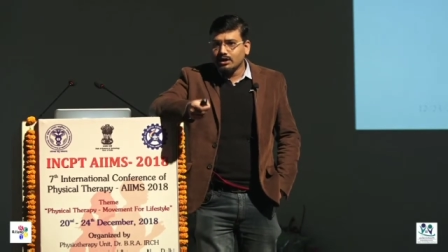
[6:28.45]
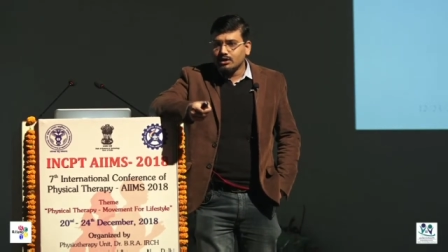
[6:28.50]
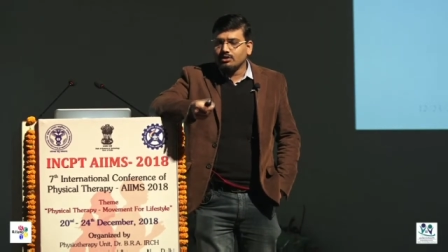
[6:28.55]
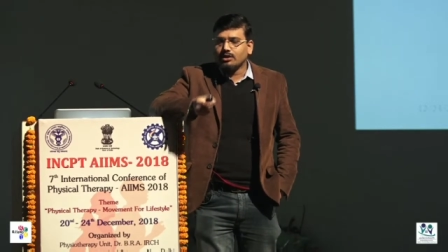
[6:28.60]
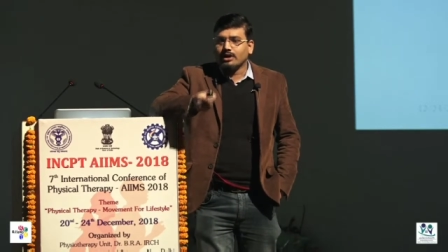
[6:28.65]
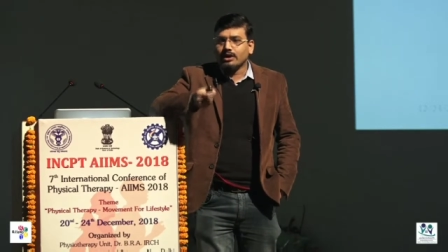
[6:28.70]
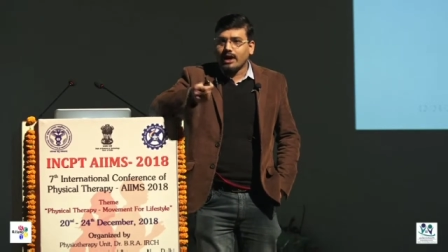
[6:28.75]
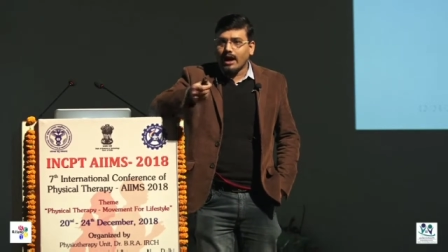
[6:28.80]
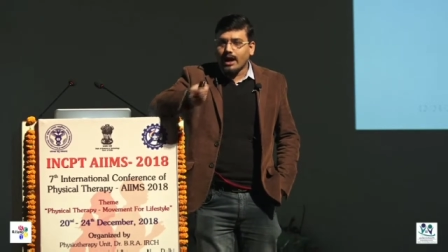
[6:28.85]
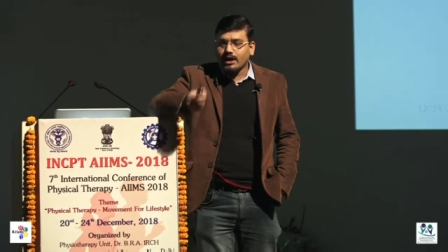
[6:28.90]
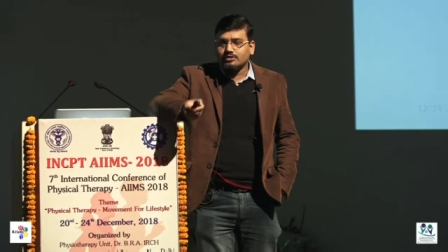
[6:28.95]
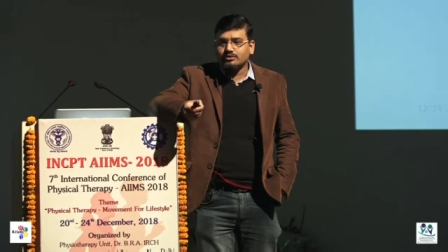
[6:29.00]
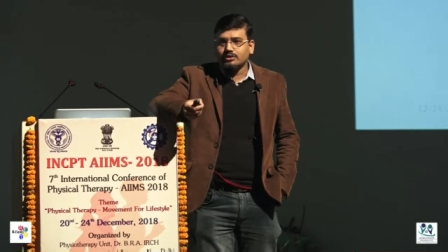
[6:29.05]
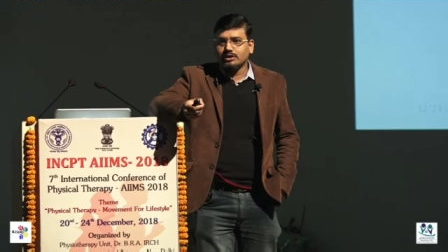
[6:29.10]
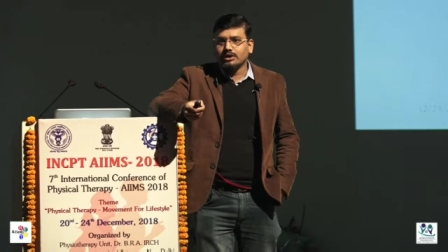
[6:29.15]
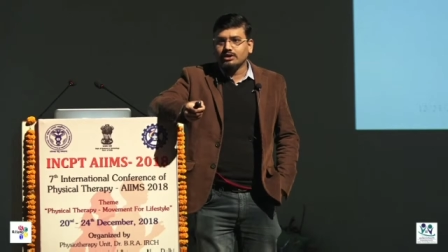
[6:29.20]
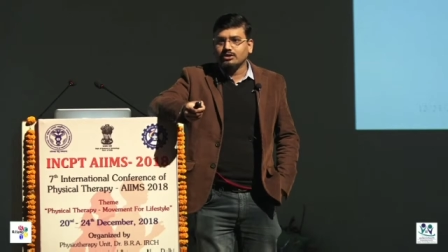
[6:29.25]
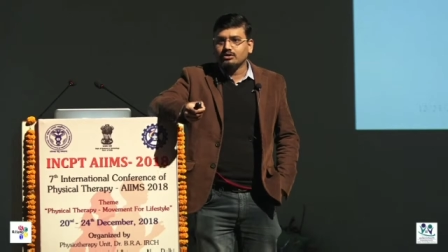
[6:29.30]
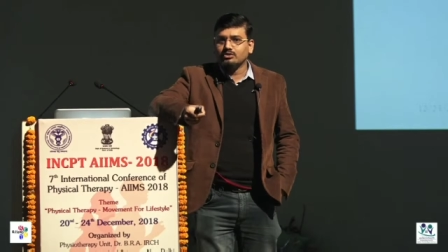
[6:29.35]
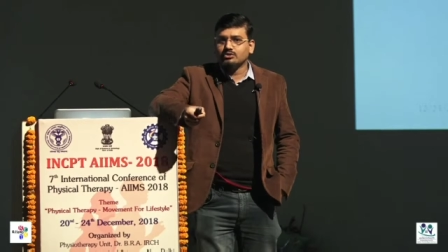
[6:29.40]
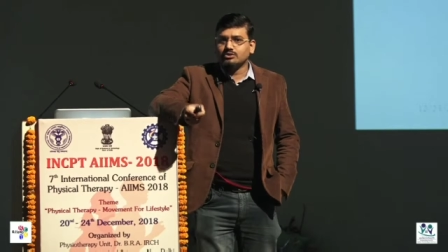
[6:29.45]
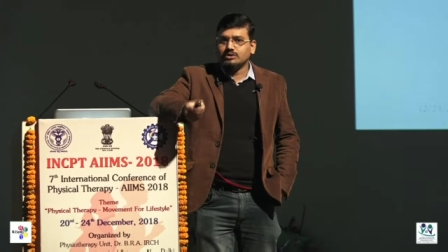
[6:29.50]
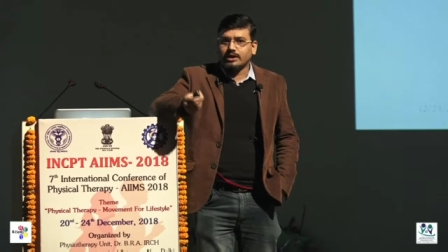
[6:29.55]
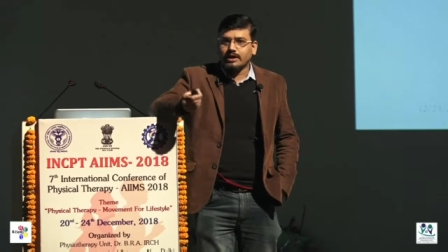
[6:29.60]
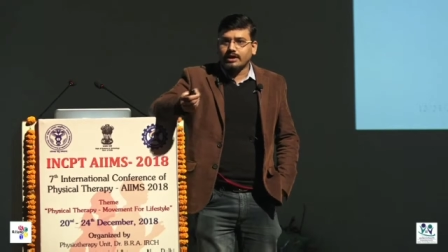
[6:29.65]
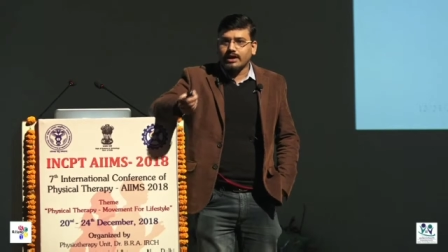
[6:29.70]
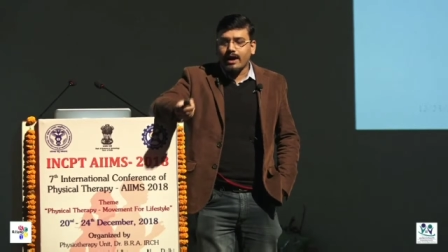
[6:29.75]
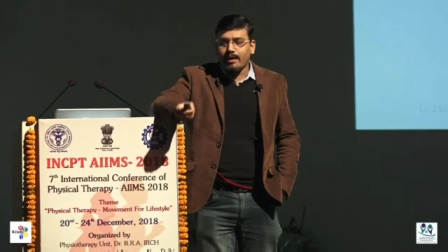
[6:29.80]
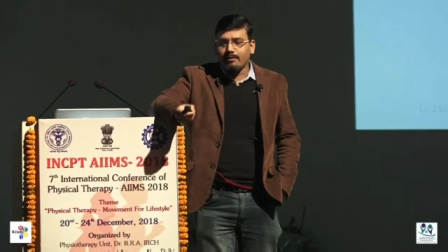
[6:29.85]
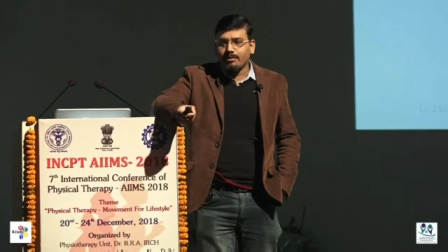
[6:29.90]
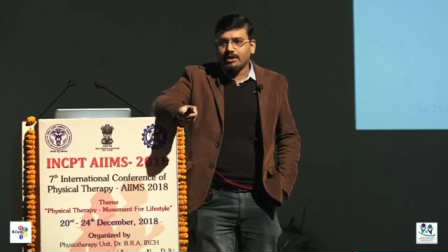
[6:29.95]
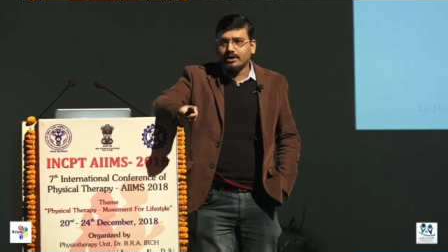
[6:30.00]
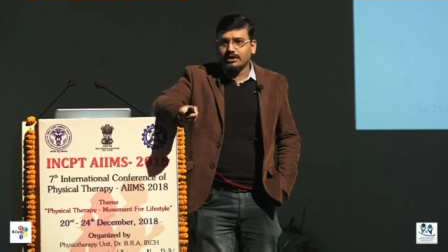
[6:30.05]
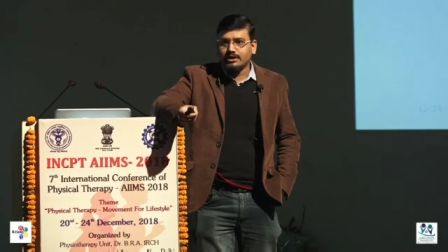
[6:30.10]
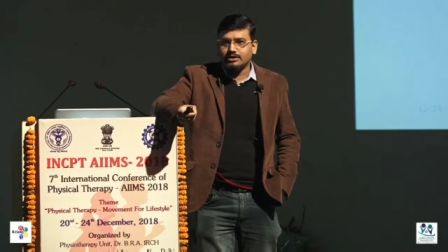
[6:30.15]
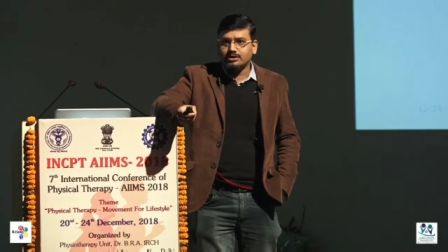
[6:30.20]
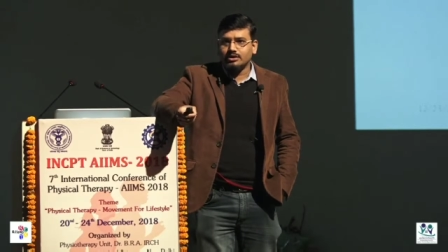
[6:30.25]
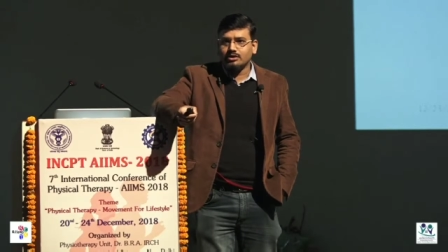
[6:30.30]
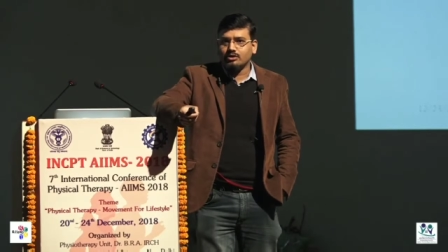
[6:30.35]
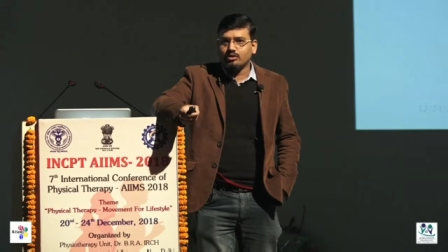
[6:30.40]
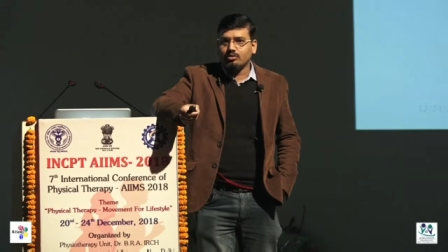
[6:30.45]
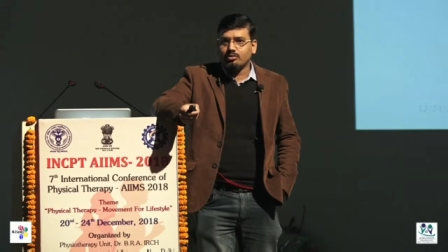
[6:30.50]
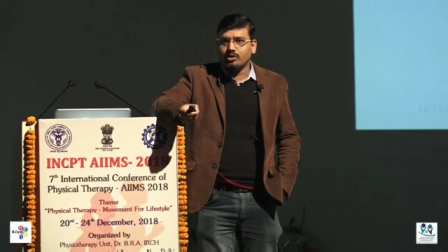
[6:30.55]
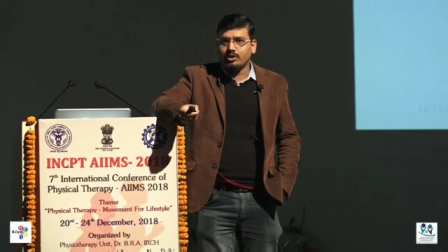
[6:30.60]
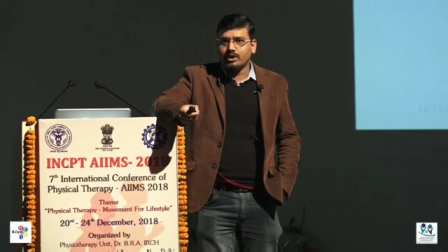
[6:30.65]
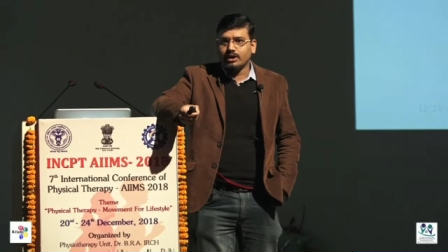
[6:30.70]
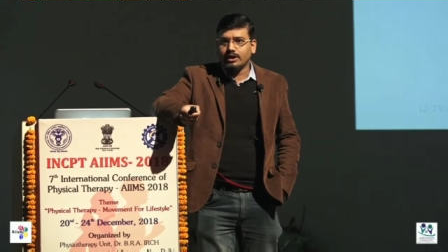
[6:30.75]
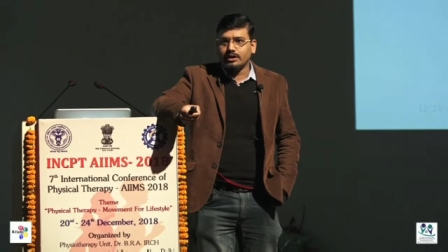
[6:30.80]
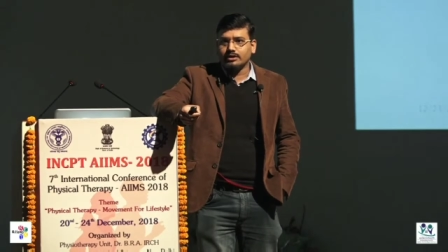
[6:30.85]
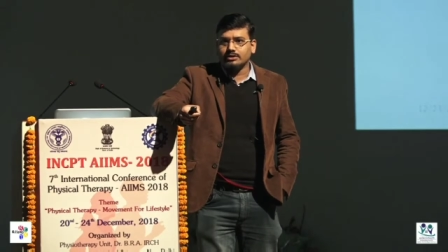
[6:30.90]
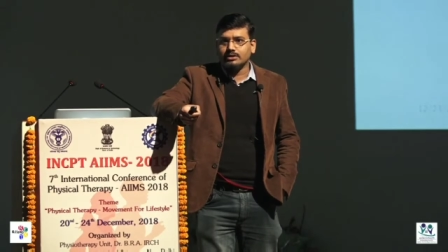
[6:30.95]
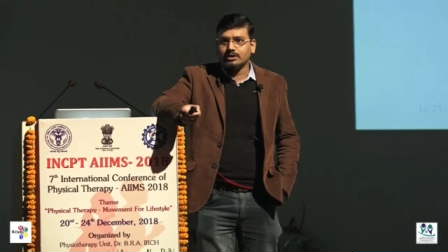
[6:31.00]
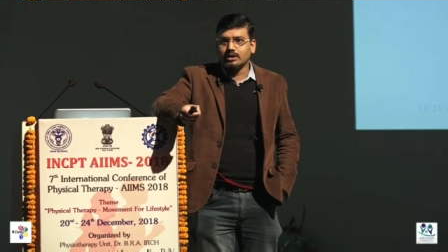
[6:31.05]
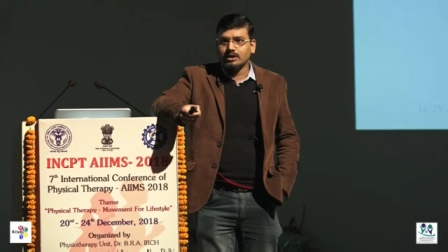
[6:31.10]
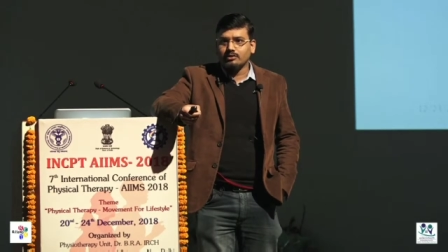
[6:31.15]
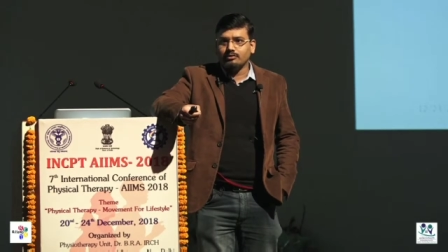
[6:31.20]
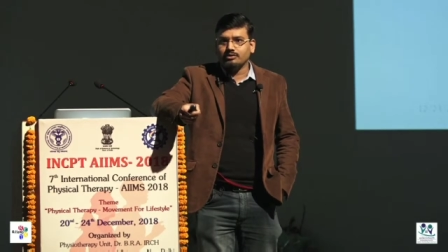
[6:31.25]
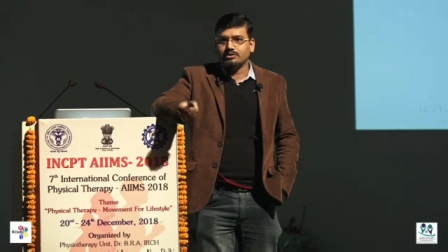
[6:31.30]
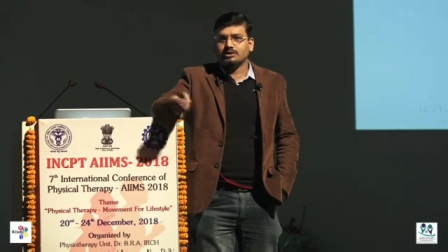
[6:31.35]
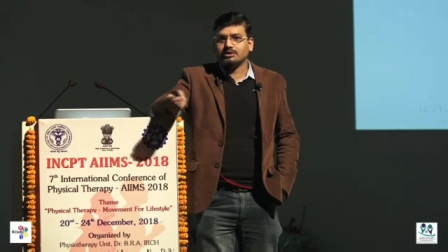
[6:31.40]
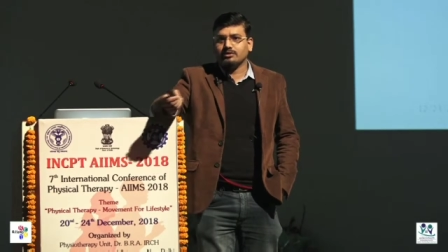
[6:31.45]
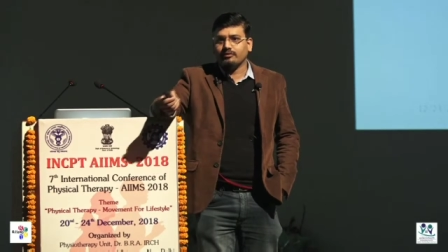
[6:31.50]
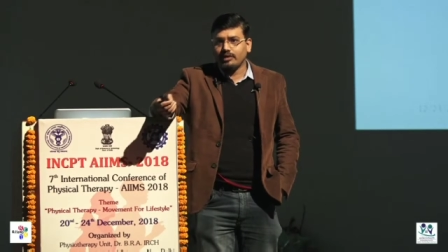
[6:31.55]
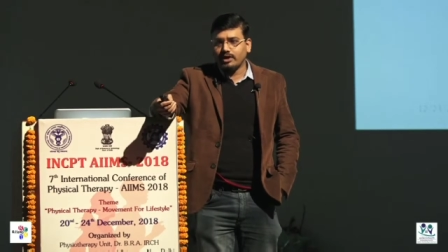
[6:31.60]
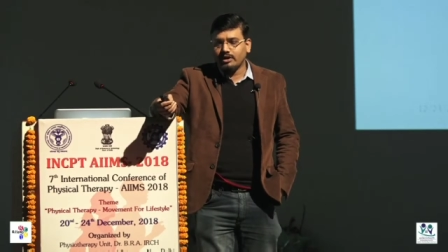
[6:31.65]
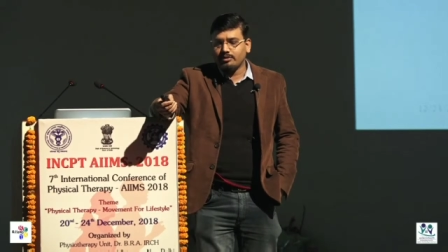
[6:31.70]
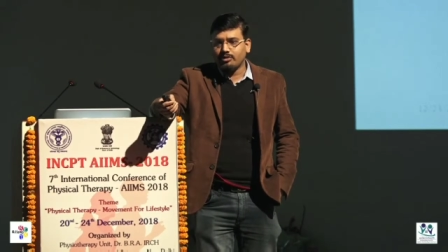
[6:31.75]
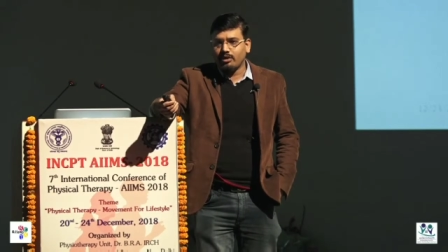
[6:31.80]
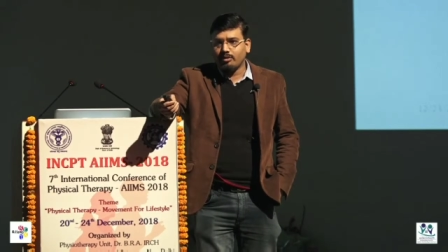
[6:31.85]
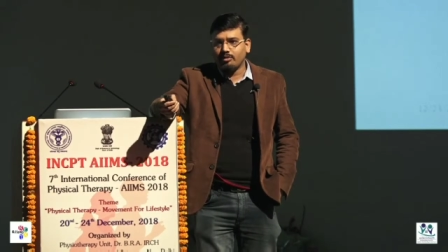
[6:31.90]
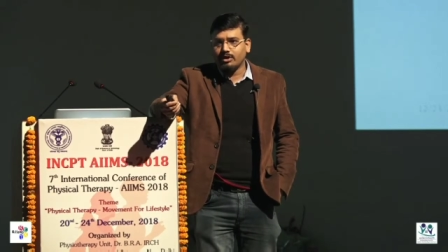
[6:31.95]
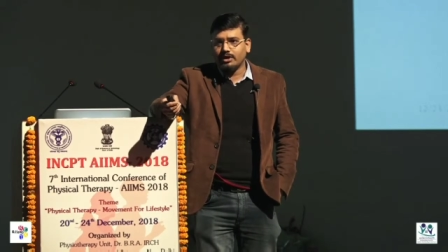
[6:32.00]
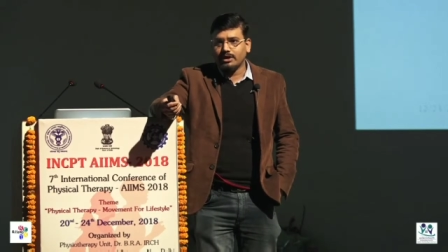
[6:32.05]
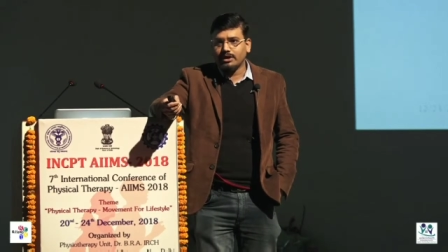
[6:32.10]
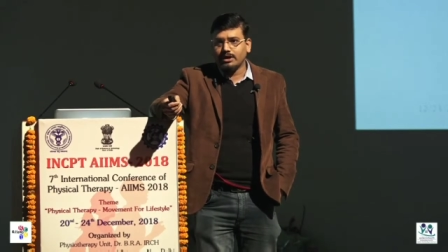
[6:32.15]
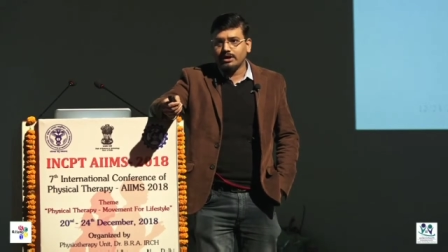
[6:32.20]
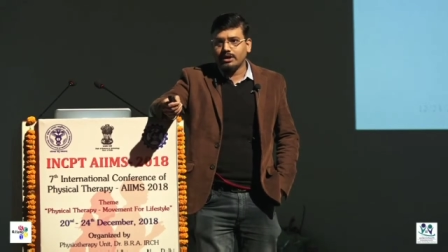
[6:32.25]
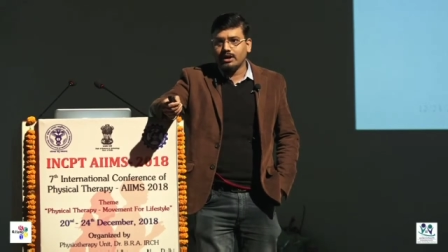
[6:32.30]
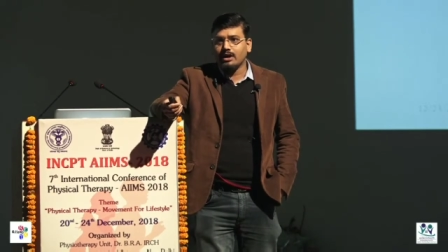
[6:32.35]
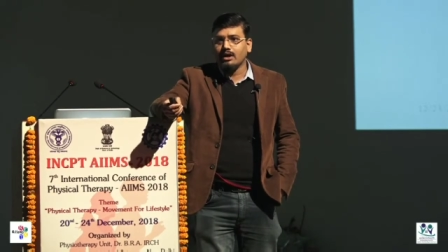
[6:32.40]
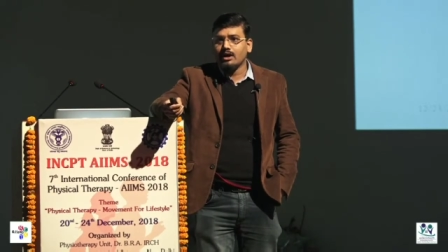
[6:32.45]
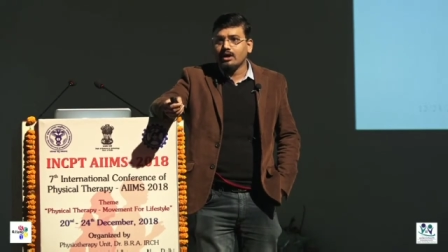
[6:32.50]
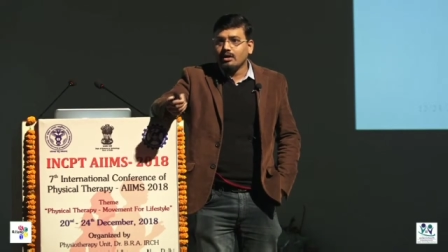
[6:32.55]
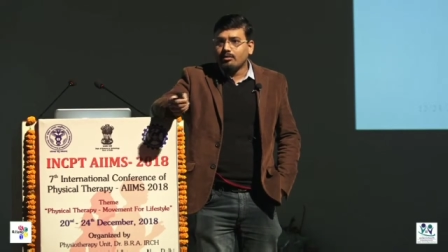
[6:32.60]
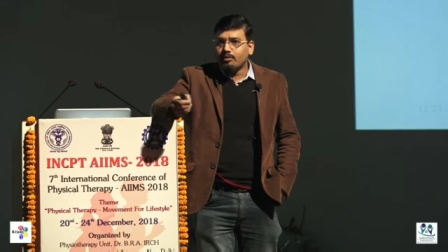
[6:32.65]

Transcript: you can actually use the rehabilitation robotics, which is a very popular area.